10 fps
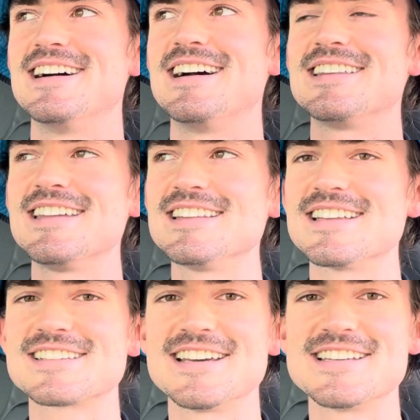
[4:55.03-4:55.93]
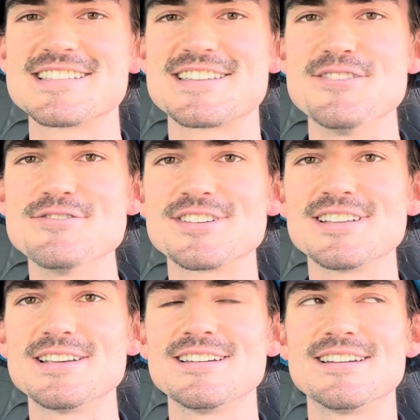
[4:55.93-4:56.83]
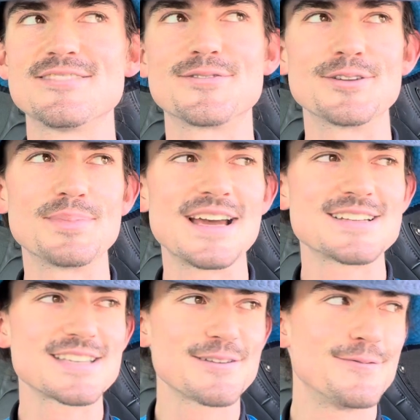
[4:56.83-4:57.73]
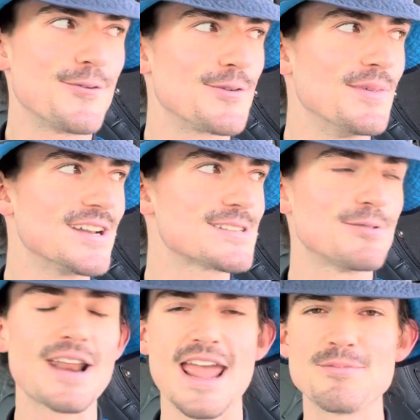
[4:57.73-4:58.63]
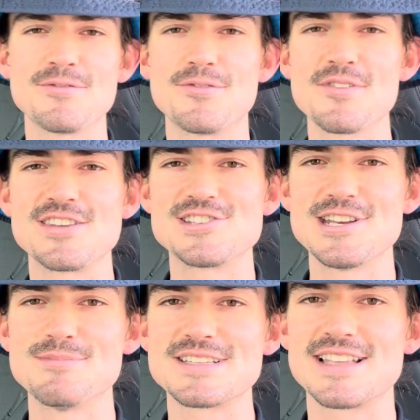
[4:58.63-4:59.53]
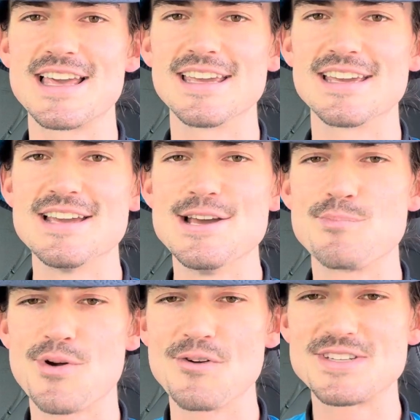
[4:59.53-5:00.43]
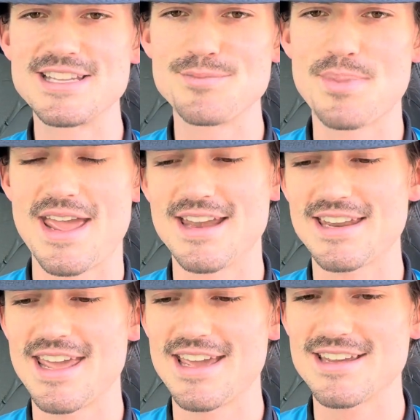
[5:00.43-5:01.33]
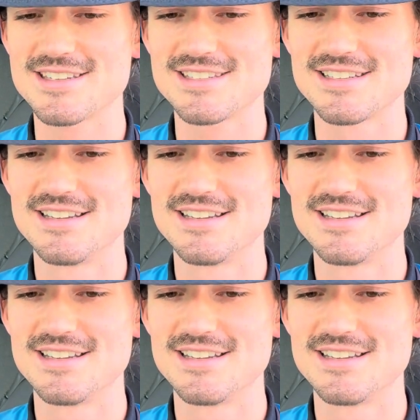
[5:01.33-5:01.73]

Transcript: I think that's because usually for the past like 4 months, what I ate before the gym is like protein pancakes,